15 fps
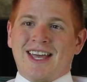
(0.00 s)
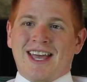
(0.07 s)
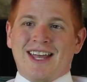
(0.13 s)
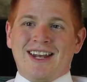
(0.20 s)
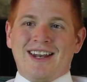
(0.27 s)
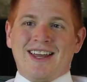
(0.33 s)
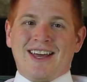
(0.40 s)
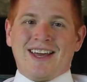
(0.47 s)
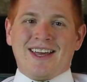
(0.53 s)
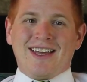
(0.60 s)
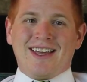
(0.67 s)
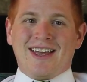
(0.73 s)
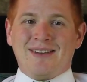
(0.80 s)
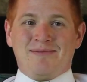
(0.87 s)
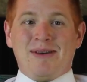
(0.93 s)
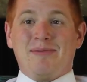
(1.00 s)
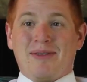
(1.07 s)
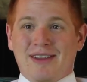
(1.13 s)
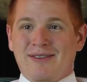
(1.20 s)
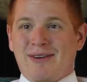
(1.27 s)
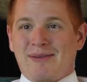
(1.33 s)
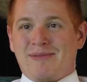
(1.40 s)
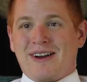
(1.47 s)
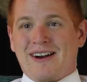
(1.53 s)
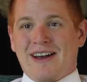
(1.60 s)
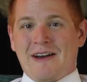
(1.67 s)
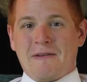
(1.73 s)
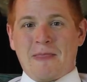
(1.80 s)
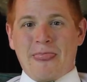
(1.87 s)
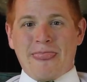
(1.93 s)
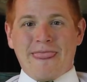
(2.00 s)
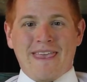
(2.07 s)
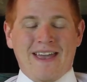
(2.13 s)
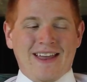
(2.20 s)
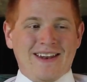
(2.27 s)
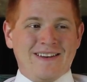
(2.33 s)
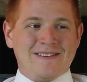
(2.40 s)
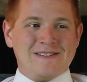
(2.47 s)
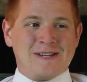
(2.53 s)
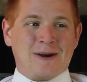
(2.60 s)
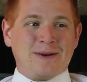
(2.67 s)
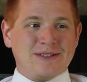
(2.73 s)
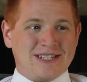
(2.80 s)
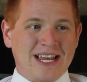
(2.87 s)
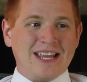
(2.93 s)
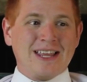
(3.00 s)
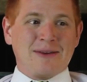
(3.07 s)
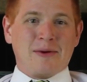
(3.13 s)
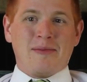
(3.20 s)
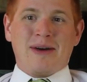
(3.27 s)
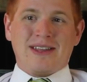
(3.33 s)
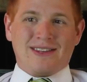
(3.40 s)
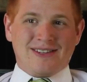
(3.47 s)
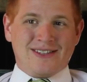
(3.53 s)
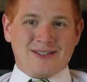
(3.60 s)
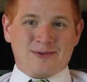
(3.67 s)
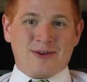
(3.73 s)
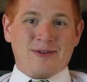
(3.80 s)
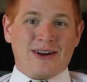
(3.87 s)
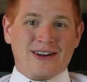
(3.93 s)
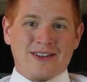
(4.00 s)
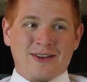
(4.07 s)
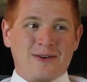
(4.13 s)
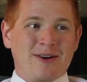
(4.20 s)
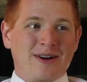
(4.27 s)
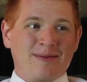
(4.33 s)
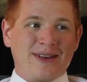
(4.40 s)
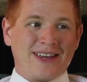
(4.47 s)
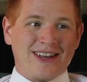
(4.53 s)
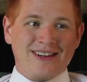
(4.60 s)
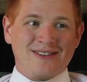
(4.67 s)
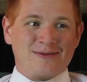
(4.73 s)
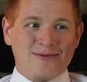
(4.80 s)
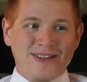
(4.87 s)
And people live up there now. And so I was telling him about this as we were rounding the corner. I'm like, and it's